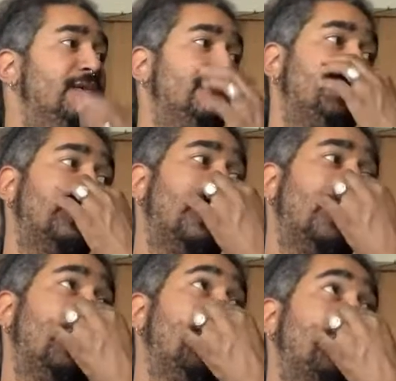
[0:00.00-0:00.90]

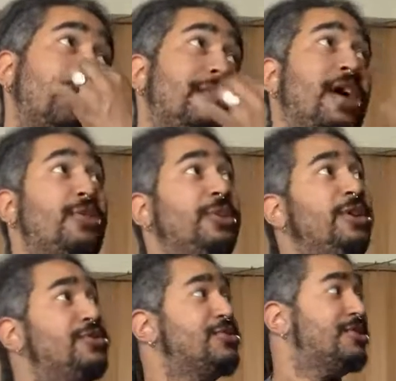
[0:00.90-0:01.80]
So that'll be
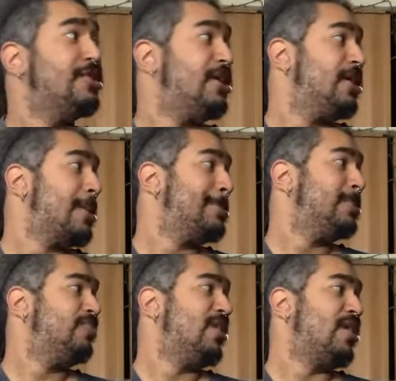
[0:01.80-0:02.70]
interesting.
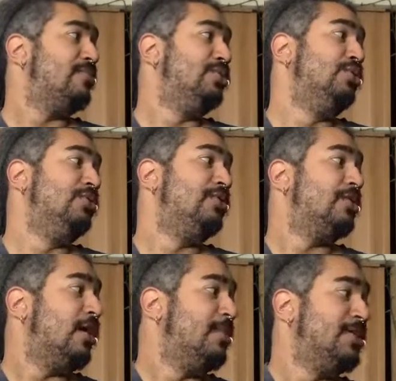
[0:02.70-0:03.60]
They're gonna move
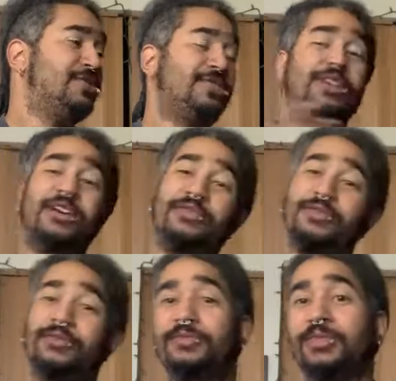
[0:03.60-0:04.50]
a bunch of stuff
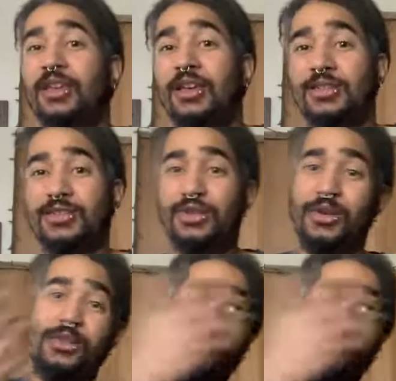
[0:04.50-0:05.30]
to other